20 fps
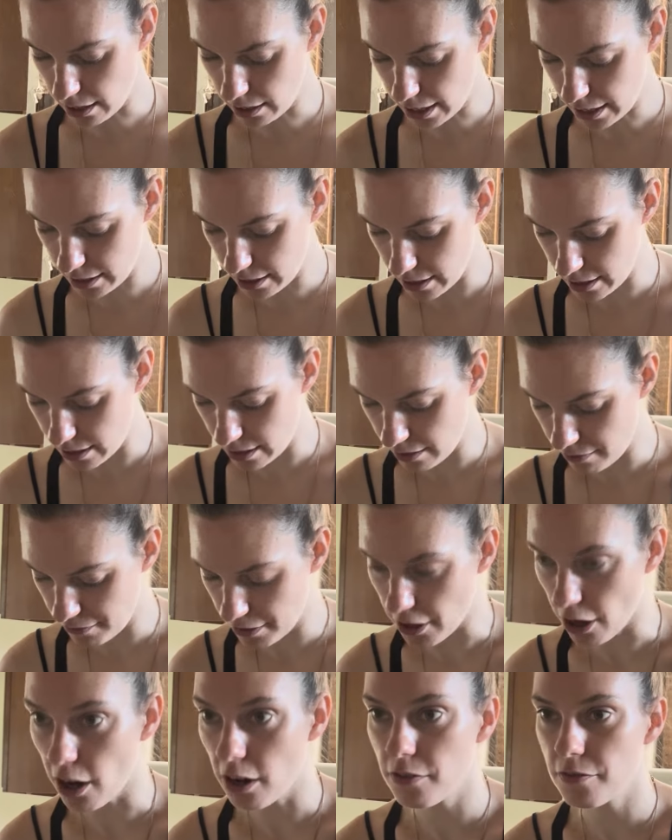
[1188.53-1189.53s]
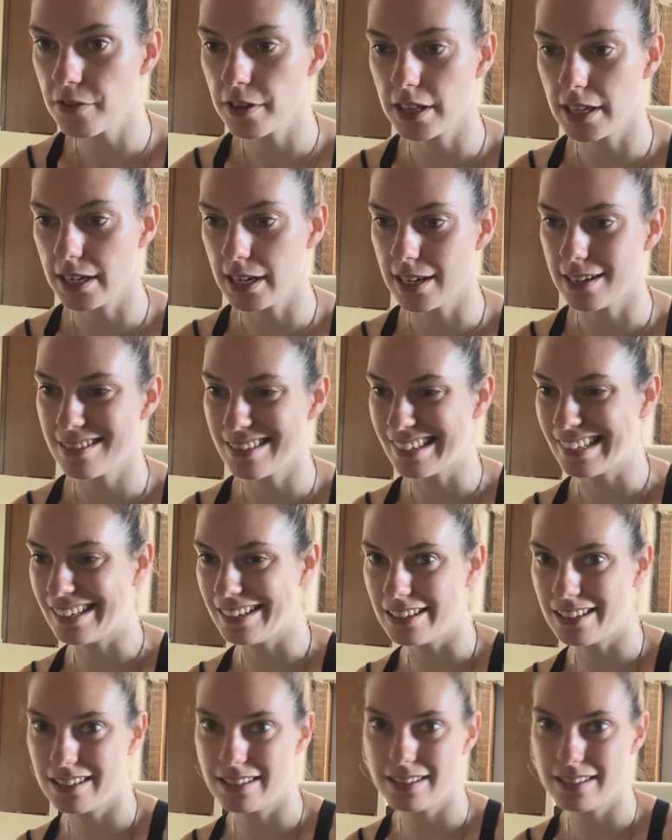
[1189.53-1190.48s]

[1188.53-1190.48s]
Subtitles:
let this deep thaw for the next like